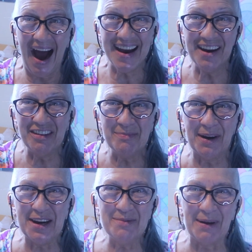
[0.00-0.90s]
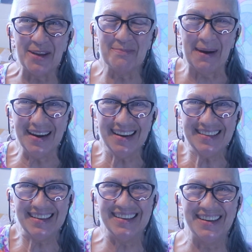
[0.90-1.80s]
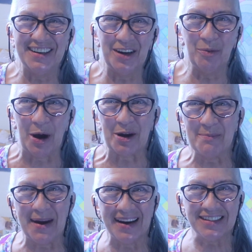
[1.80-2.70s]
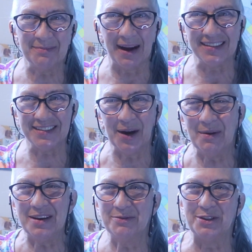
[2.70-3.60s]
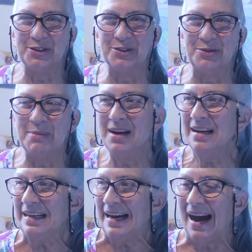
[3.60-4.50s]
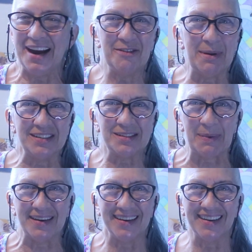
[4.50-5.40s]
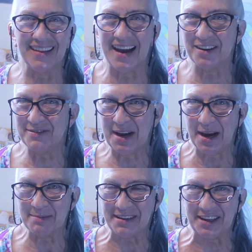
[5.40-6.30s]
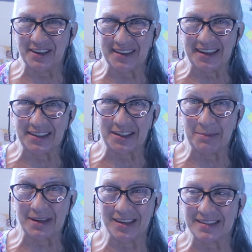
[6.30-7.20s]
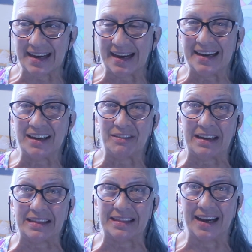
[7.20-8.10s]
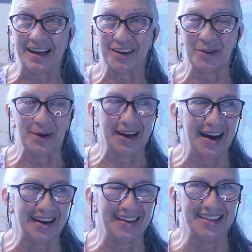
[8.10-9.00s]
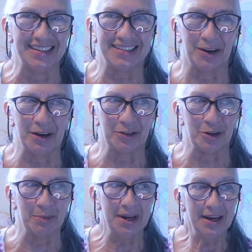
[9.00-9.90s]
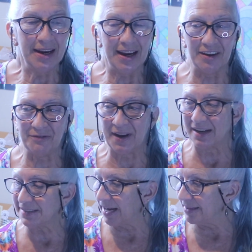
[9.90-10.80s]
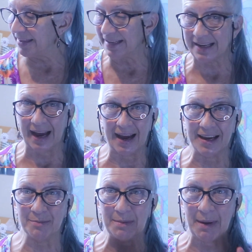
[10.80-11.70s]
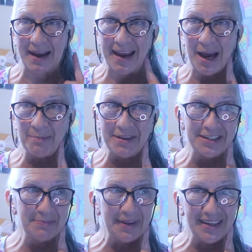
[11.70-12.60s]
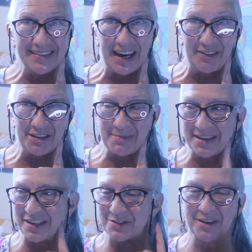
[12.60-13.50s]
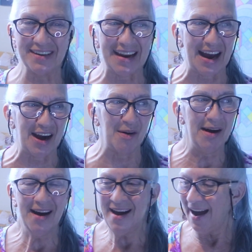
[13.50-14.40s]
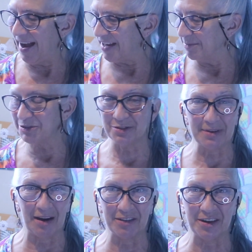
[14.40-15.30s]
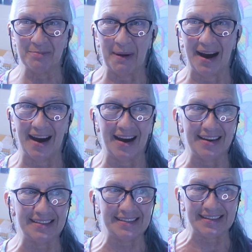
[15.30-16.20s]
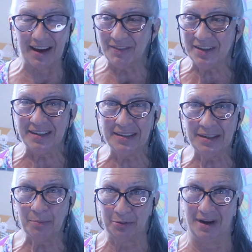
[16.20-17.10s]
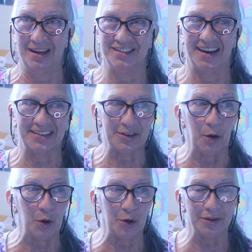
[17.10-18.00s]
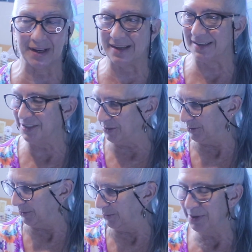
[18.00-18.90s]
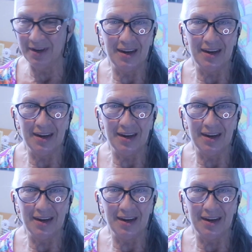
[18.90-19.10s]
everybody, Beth Bennett here. Welcome back to my sewing room. I have been spending a lot of time in here lately because I have a lot going on in the sewing room. In fact, I think I am in my happiest place ever because right now I am surrounded by 7 projects, old and new,